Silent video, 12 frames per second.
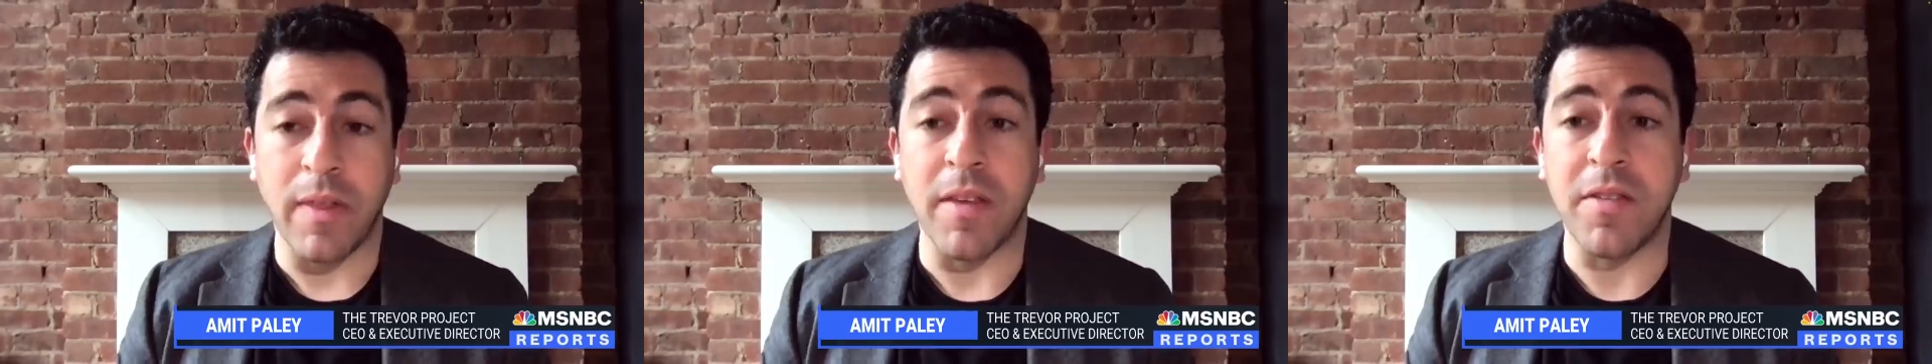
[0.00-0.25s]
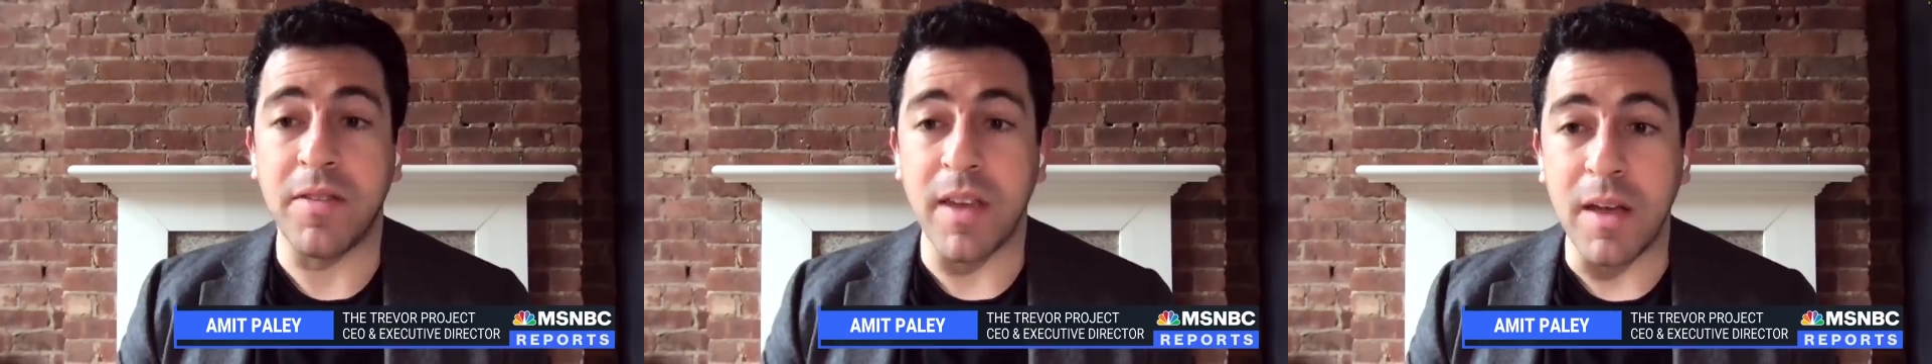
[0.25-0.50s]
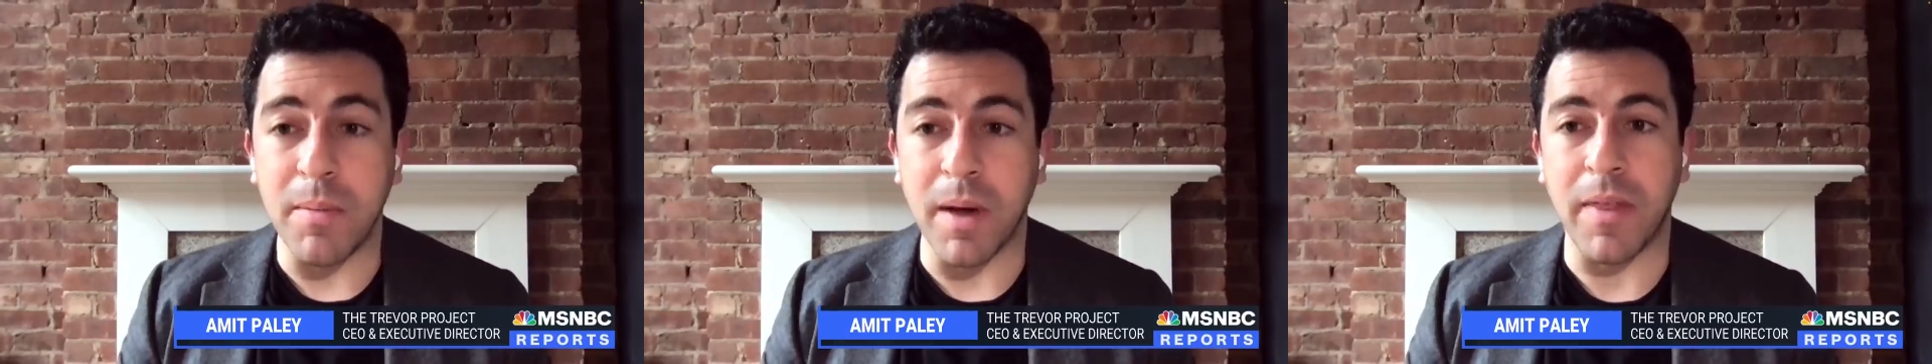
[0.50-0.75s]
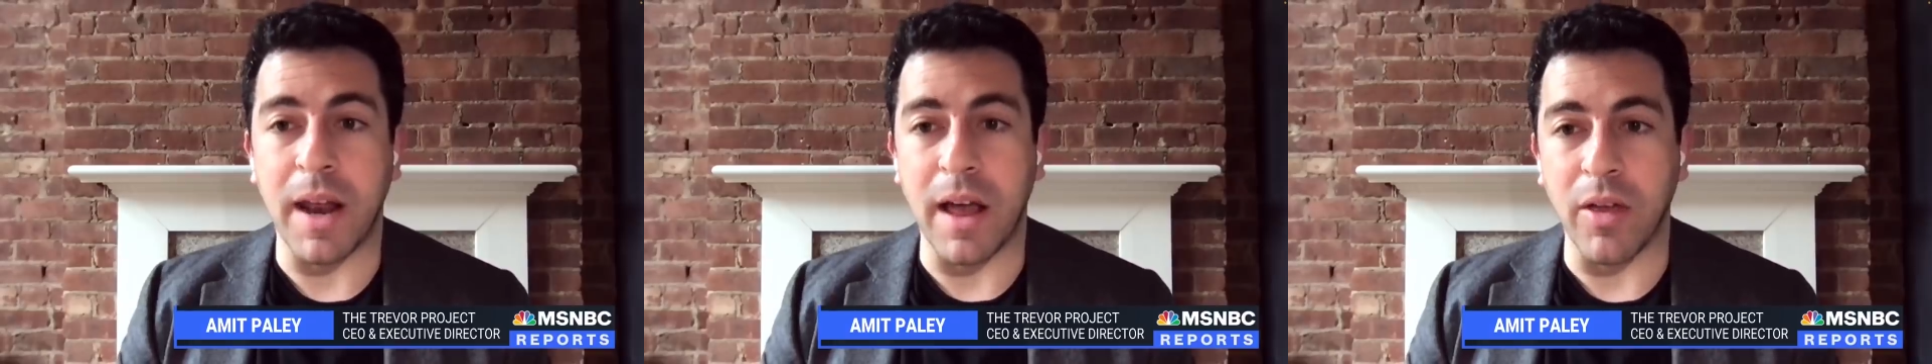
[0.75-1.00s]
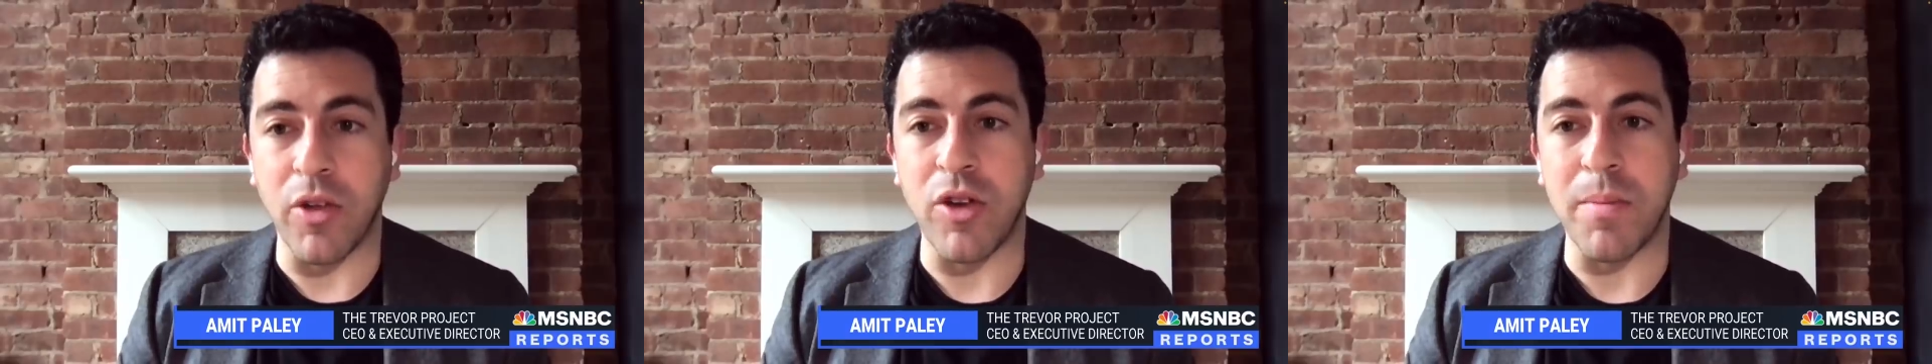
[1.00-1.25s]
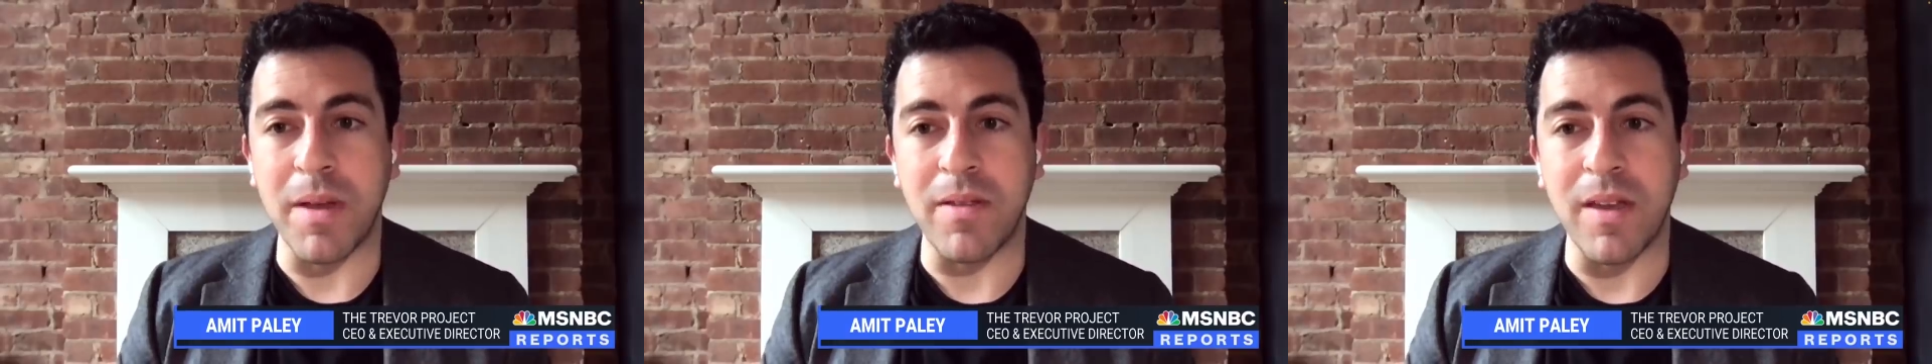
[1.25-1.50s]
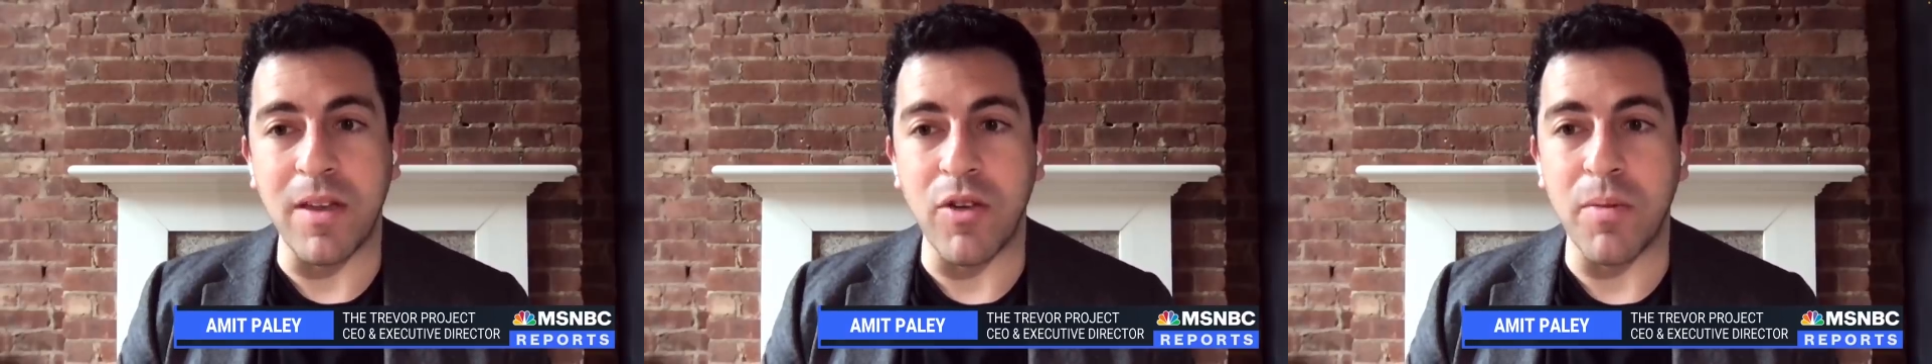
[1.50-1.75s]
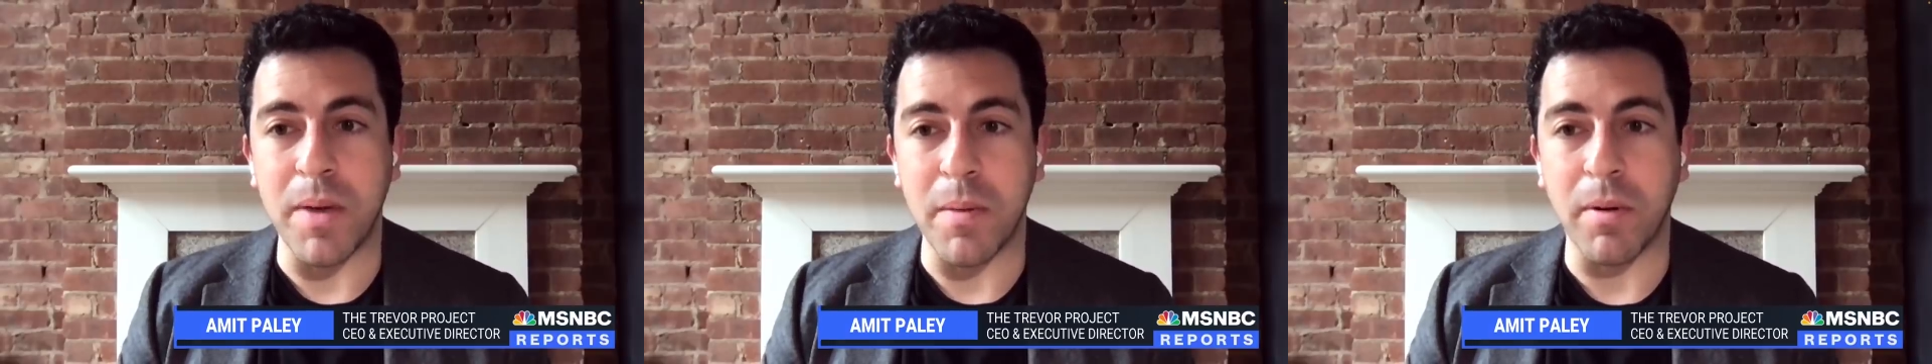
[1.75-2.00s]
and the stigma that
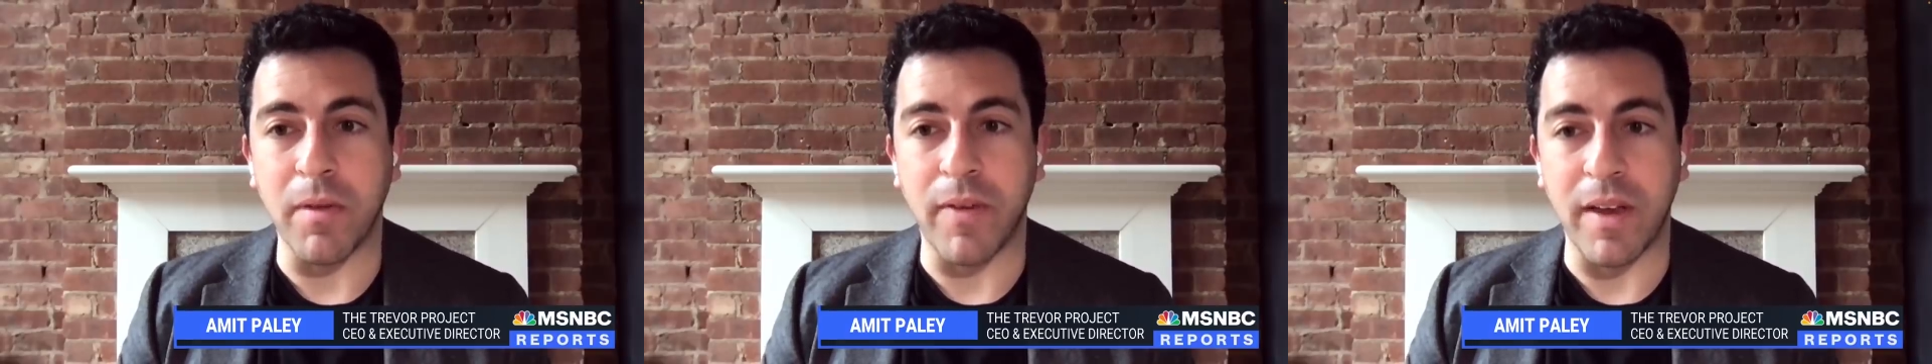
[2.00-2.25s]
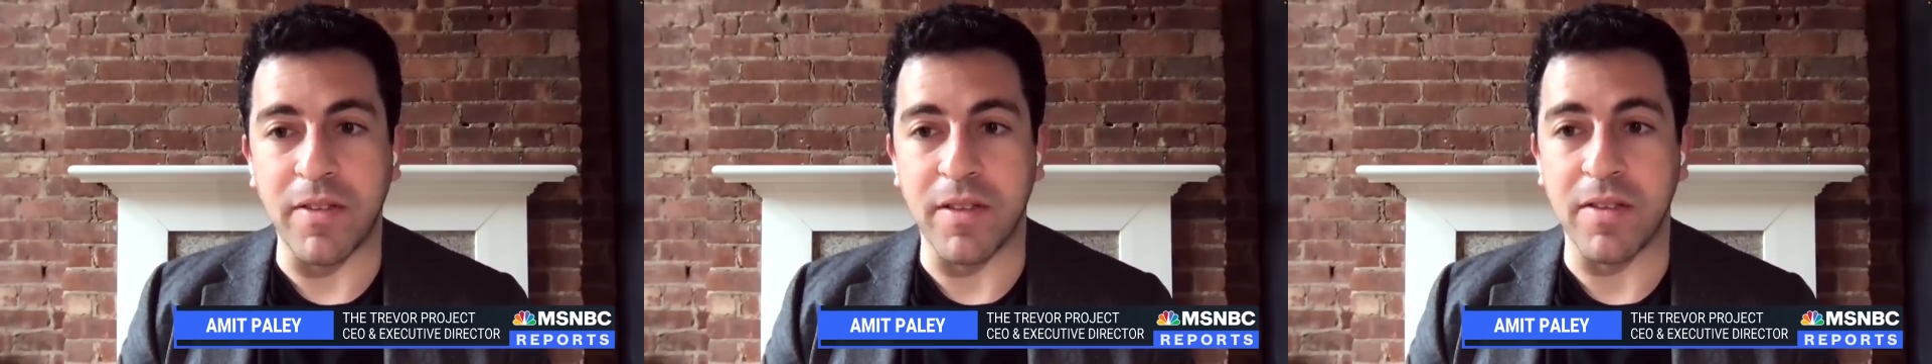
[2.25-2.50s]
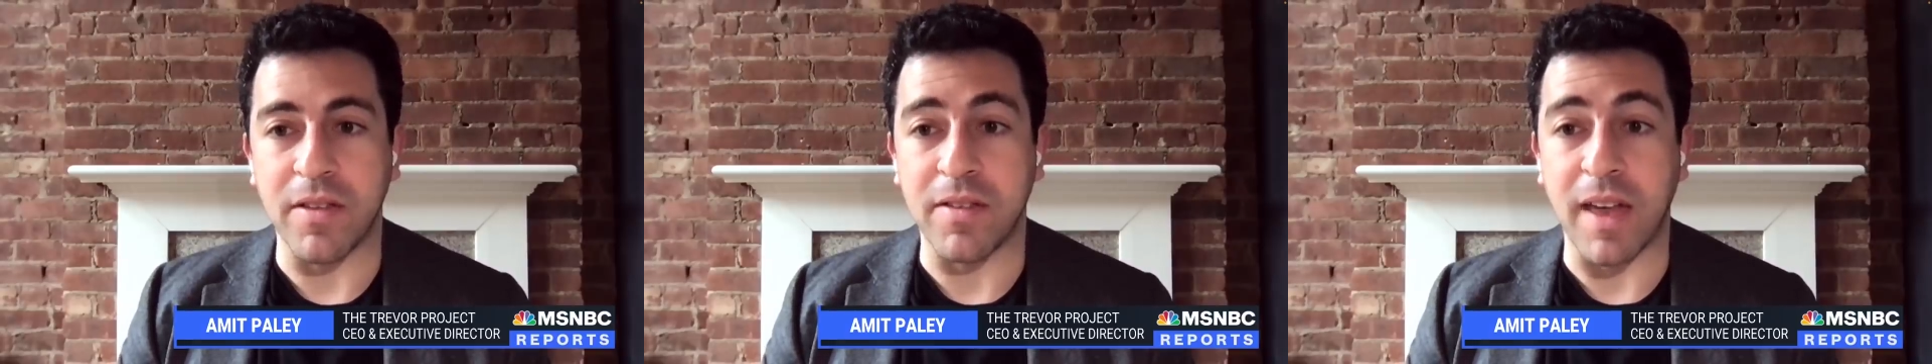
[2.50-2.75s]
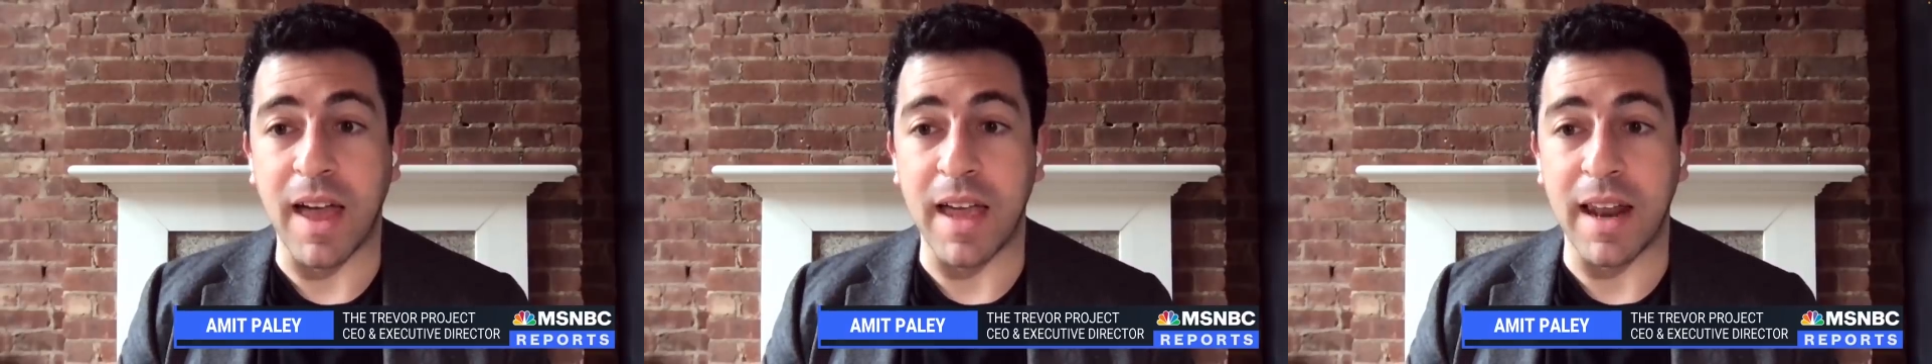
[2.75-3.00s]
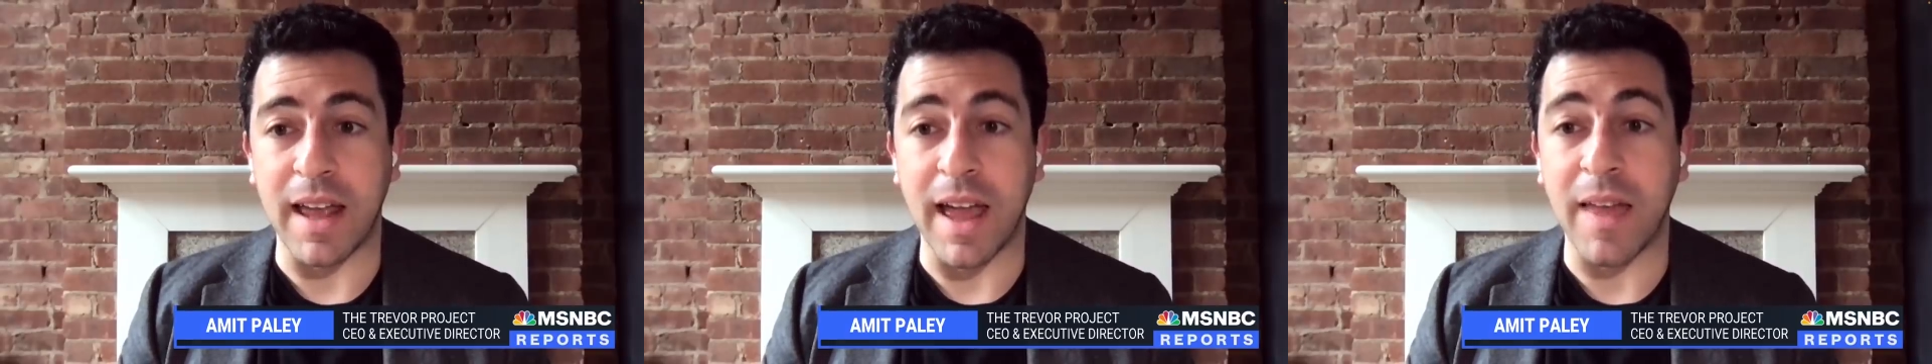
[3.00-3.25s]
LGBTQ people face in society.